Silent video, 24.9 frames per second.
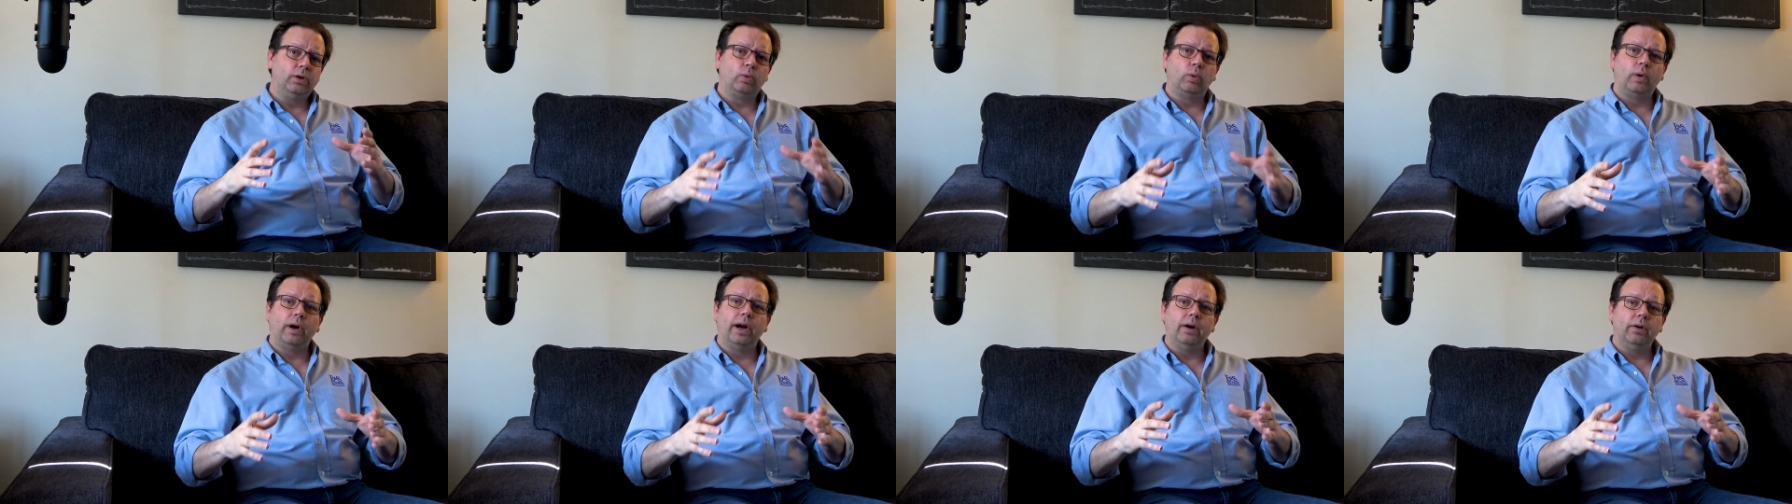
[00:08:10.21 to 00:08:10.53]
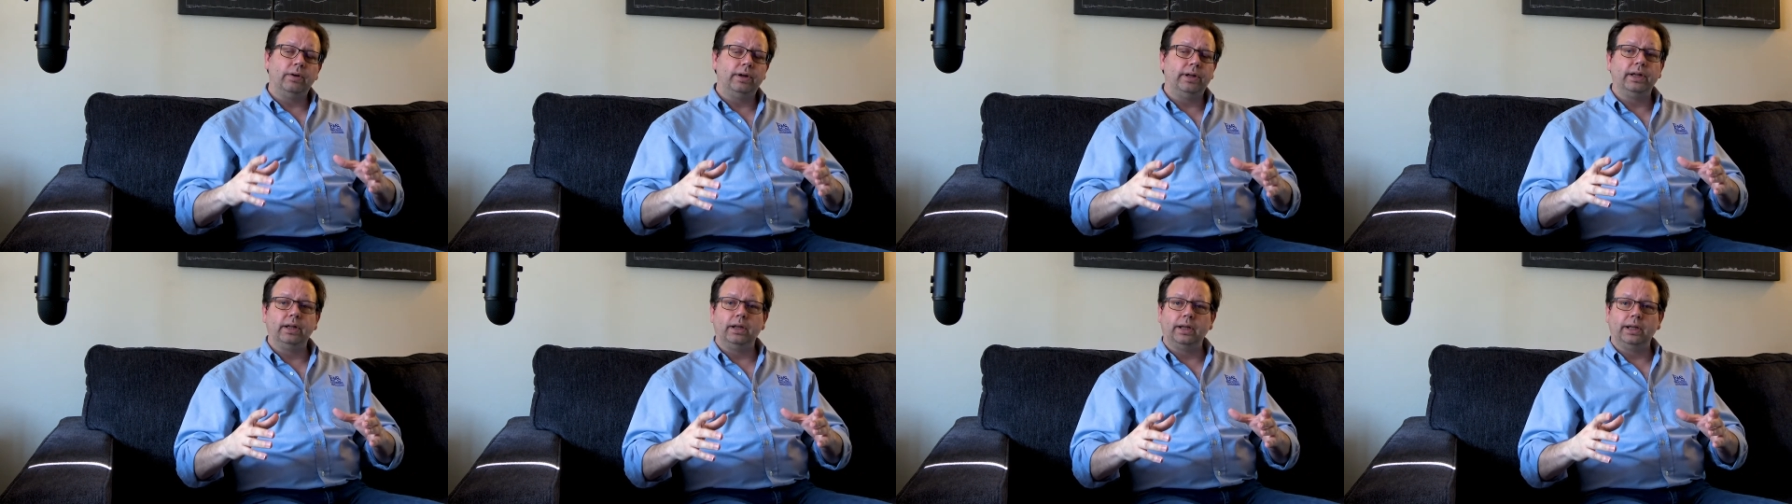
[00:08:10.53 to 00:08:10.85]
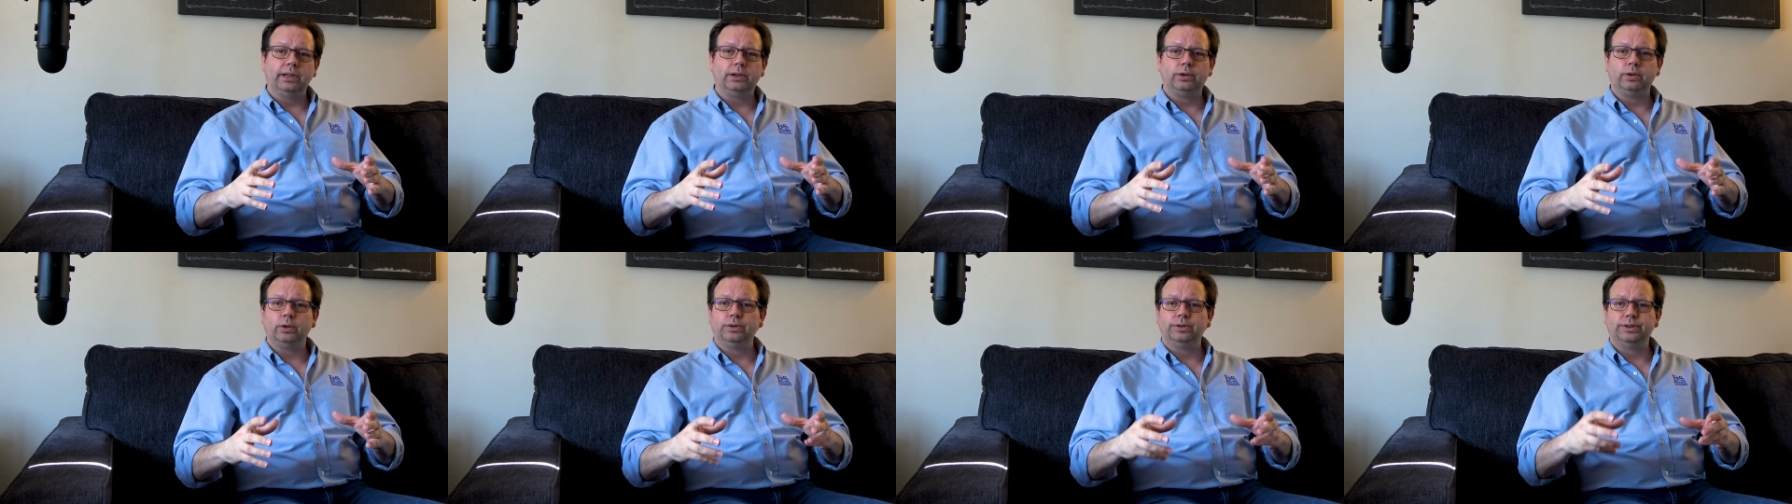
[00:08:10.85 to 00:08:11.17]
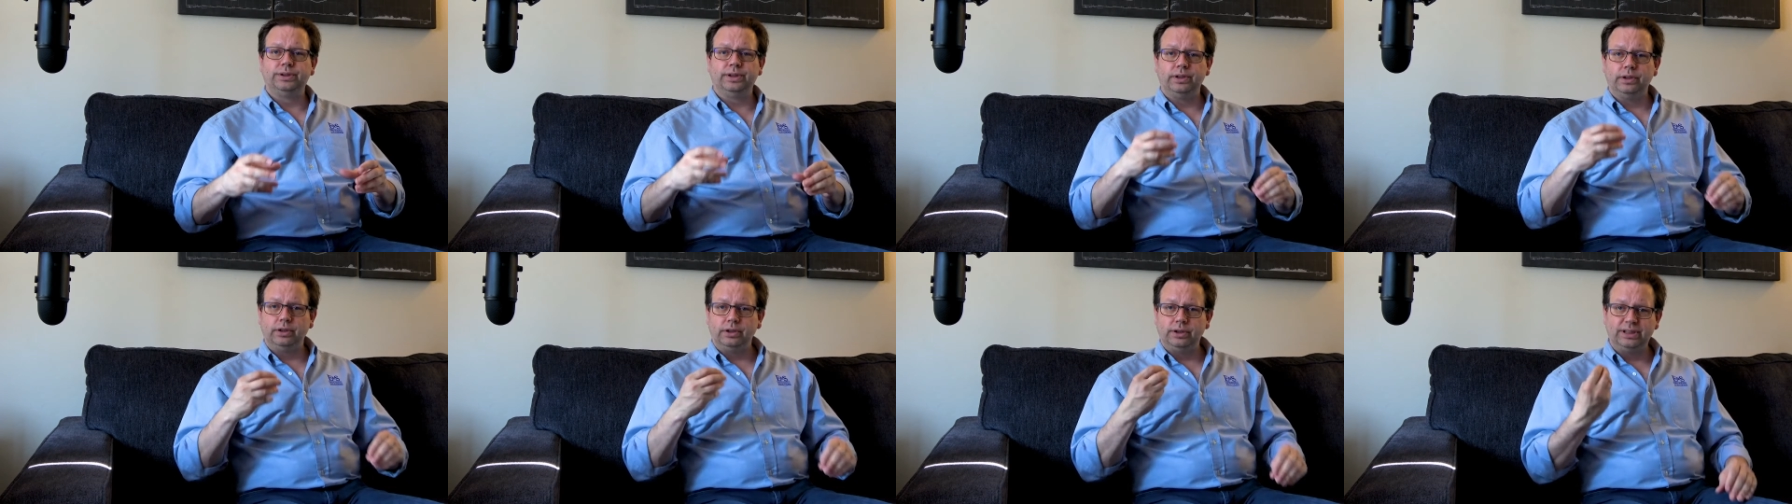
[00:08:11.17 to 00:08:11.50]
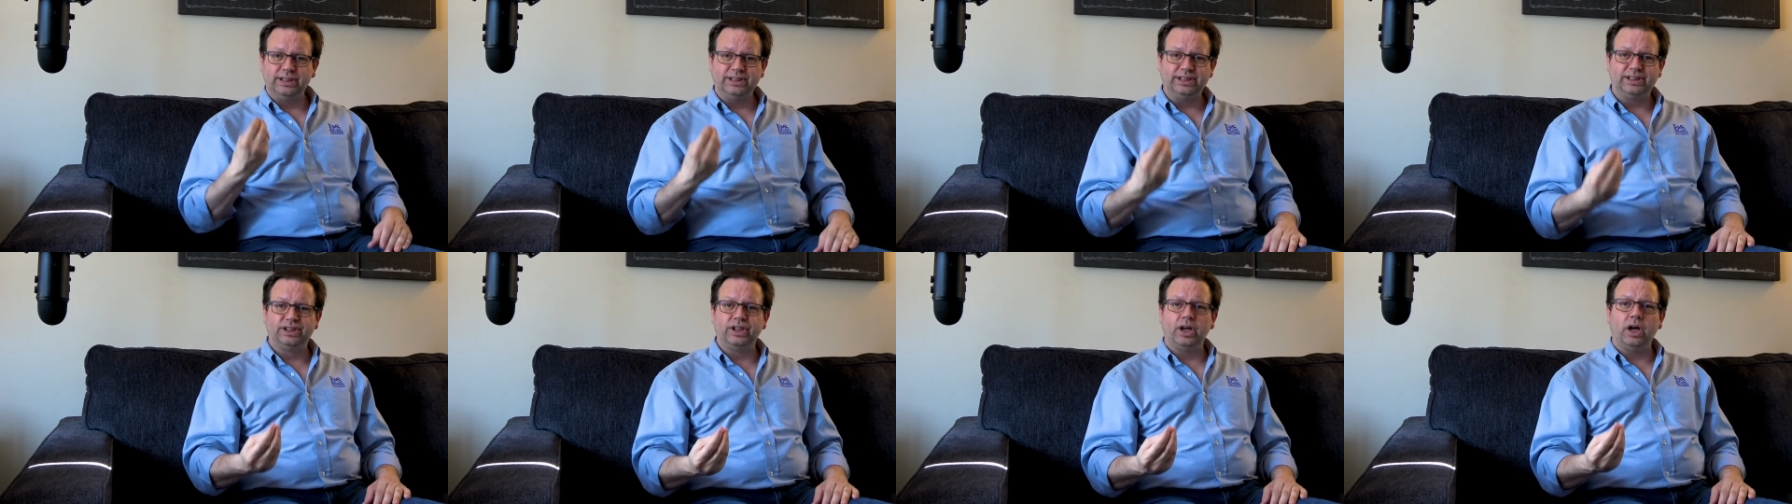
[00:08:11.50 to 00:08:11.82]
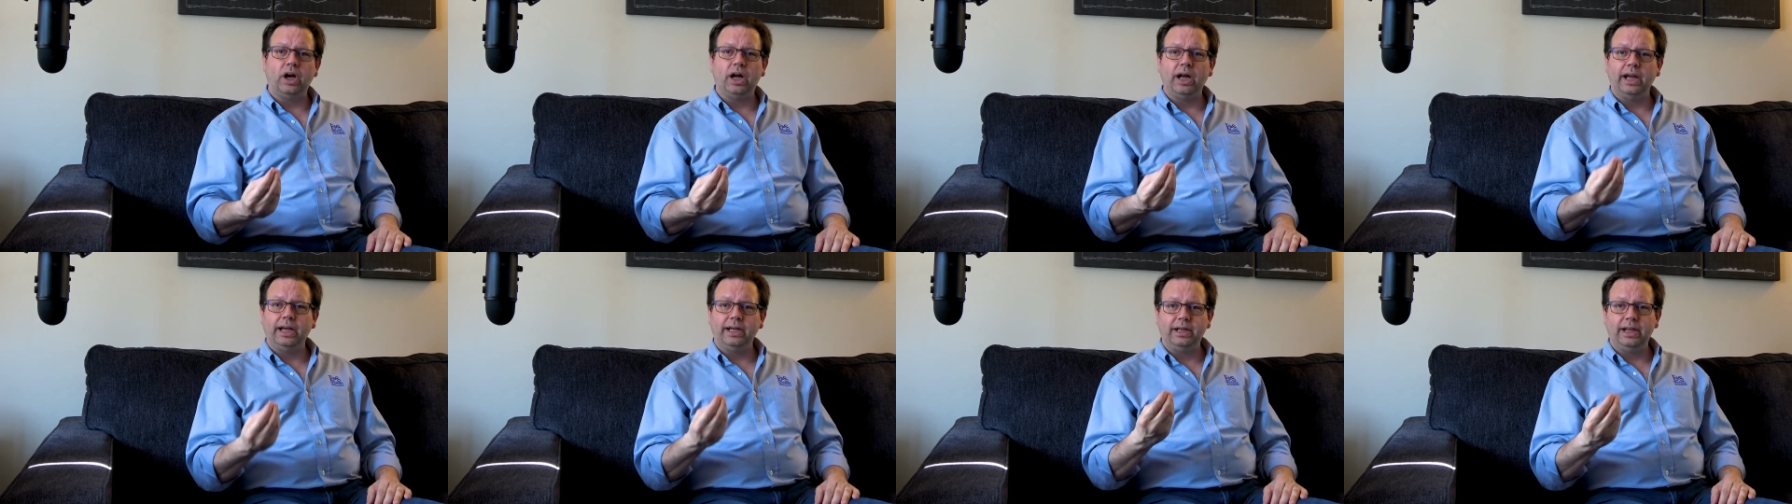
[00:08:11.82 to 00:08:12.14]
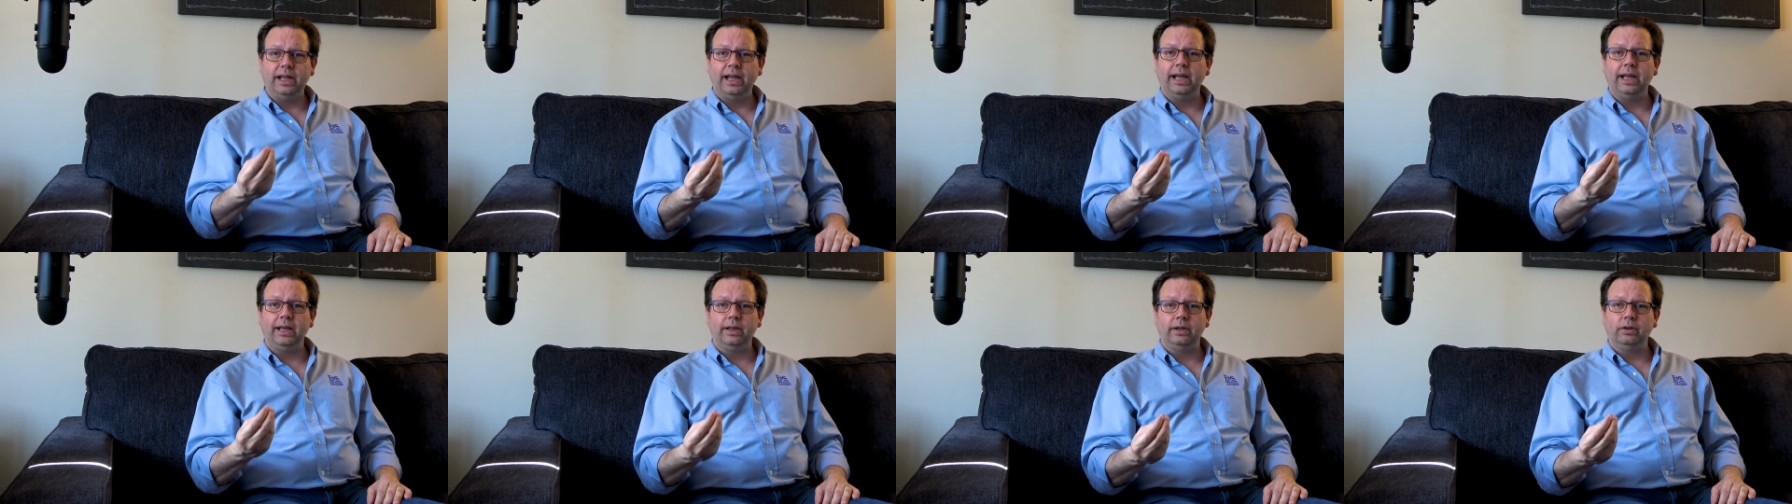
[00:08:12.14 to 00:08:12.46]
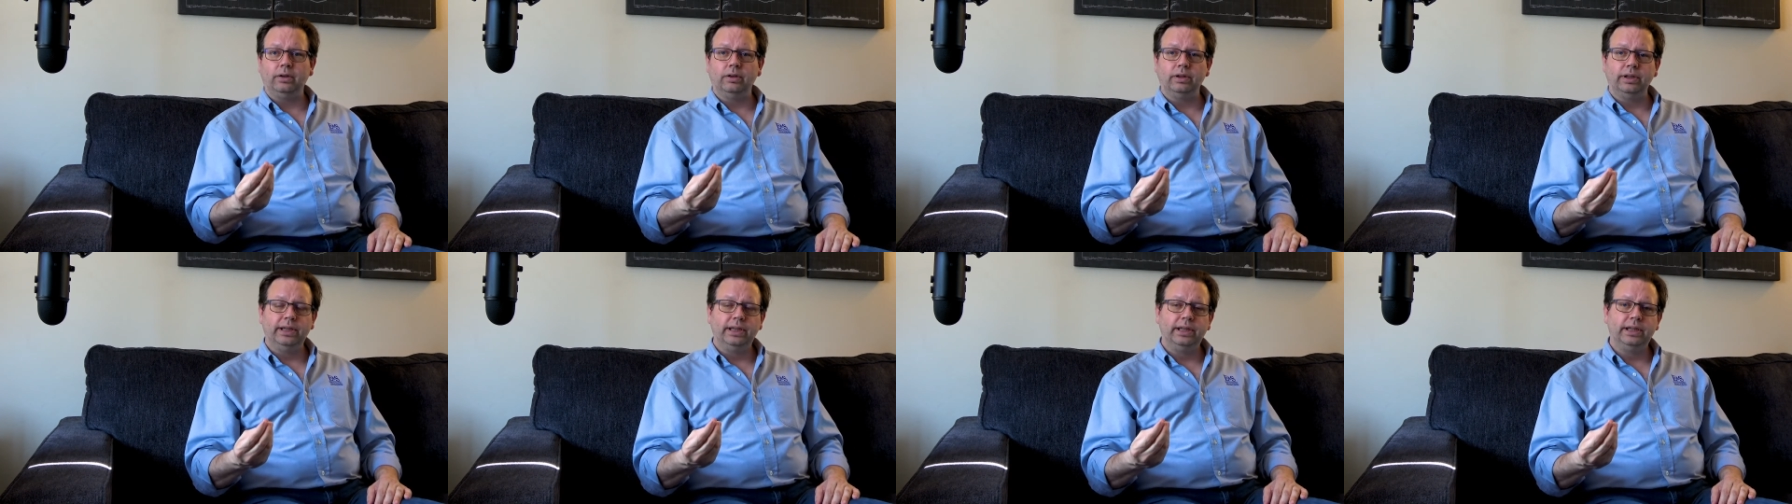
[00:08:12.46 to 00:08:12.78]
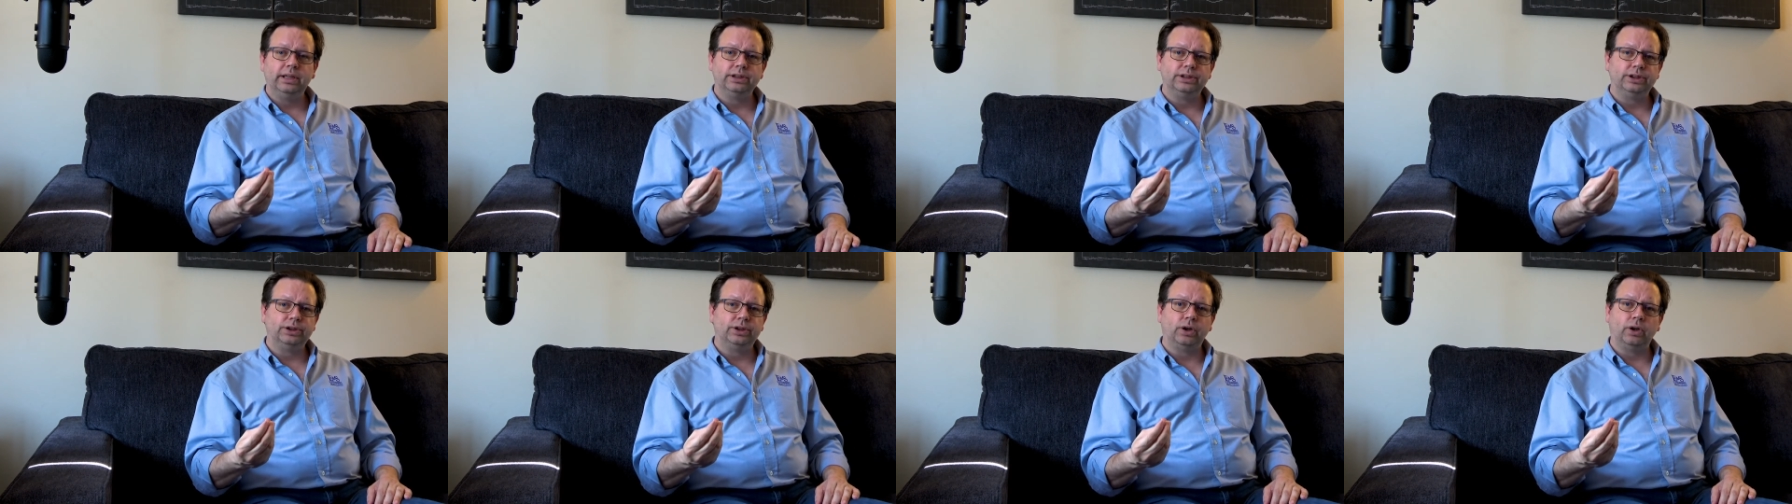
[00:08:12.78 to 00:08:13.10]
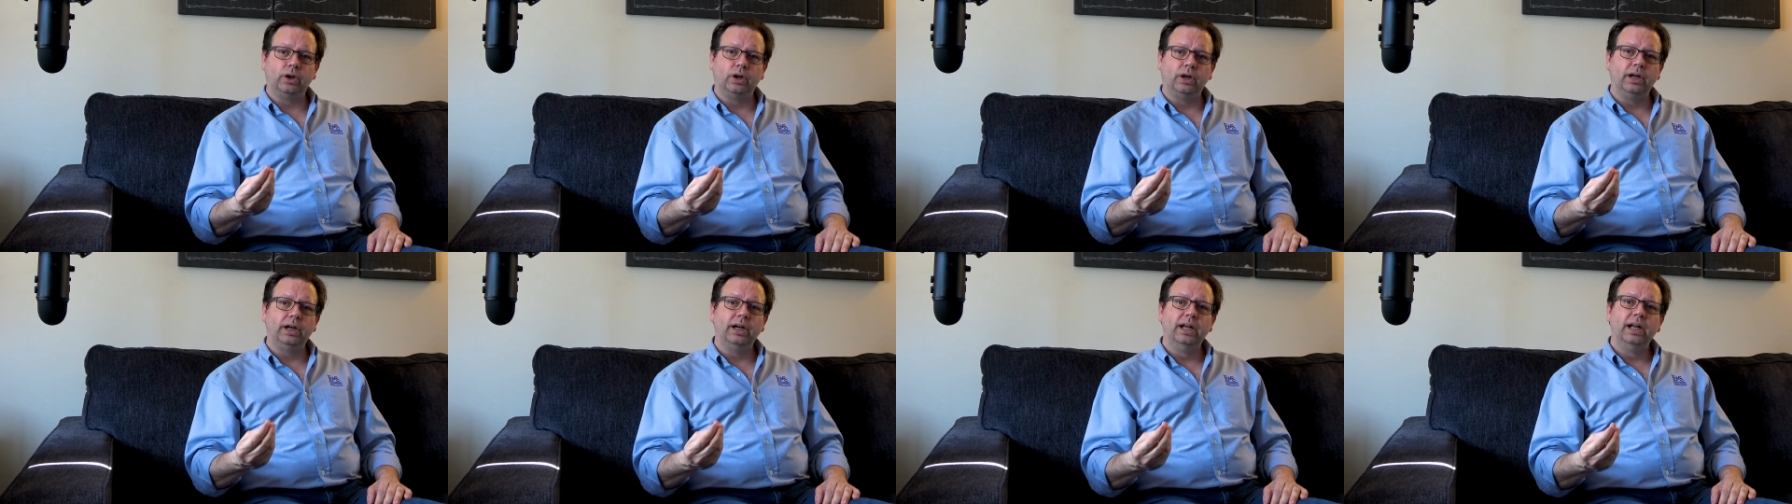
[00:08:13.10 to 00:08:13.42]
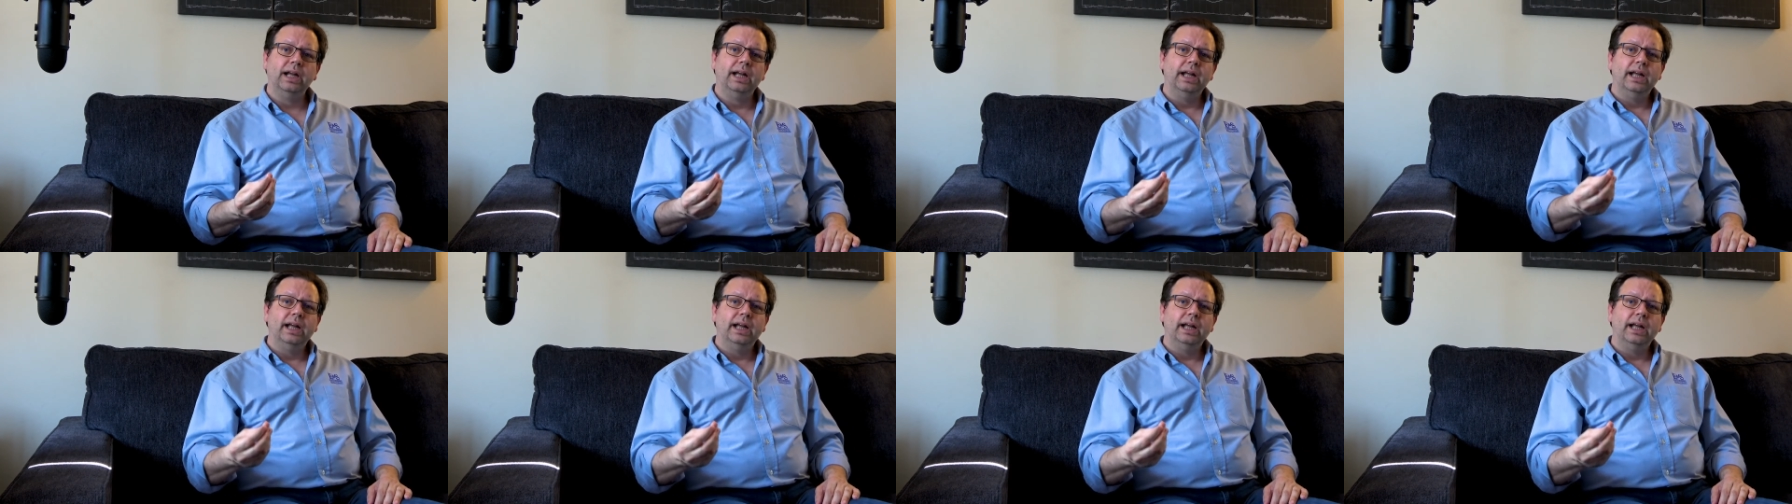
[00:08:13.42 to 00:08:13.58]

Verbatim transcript: grounding electrodes that are designed to handle leakage current.